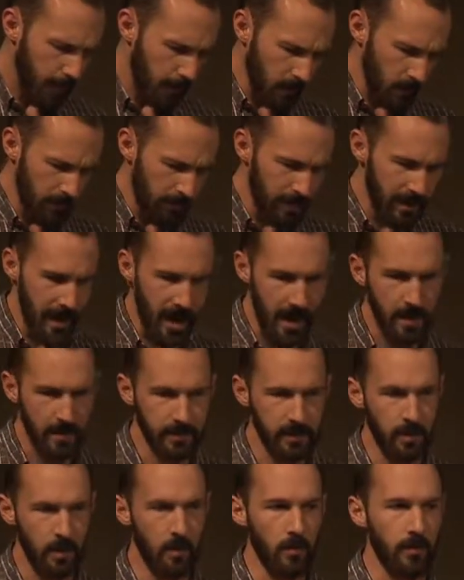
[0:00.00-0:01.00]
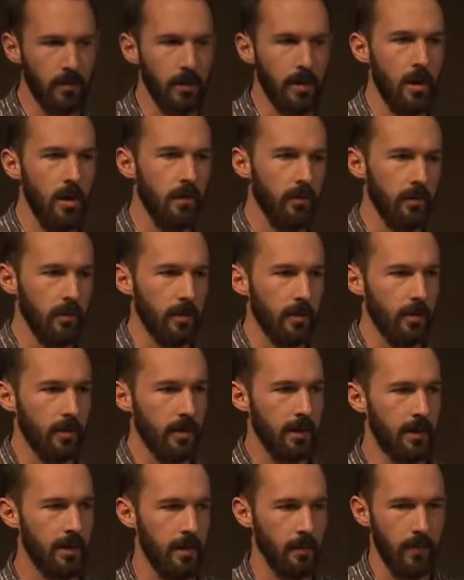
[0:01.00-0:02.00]
we've been asked over and over,
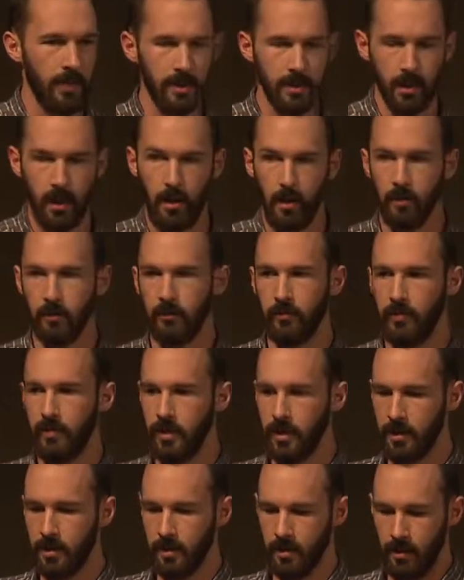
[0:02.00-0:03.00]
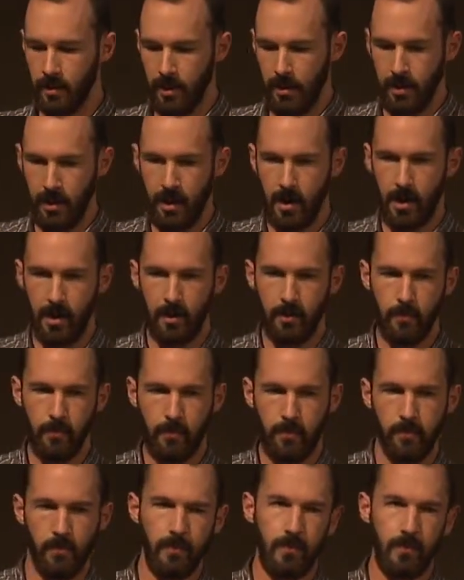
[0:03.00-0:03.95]
can we solve the um,